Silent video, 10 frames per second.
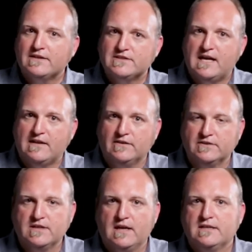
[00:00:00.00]

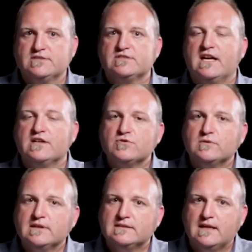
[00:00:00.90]
challenge,
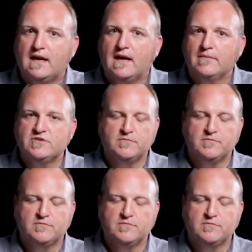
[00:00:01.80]
schedule in times.